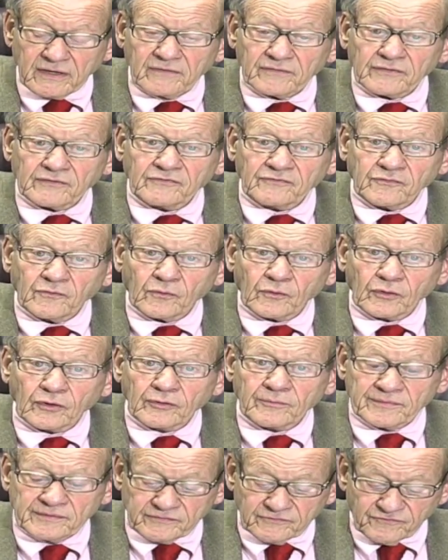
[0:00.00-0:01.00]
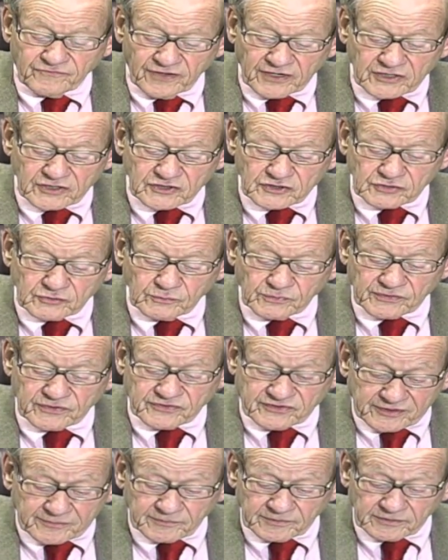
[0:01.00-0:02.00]
The form and function was
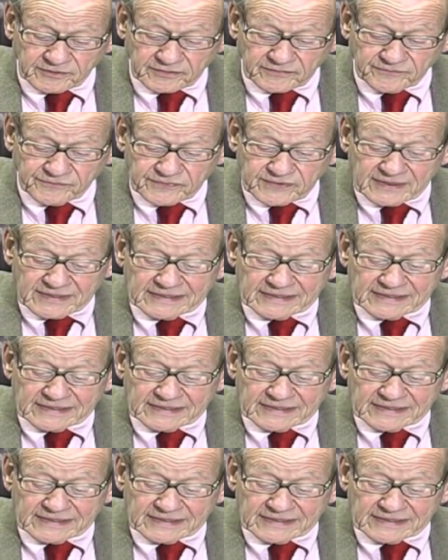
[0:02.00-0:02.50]
similar.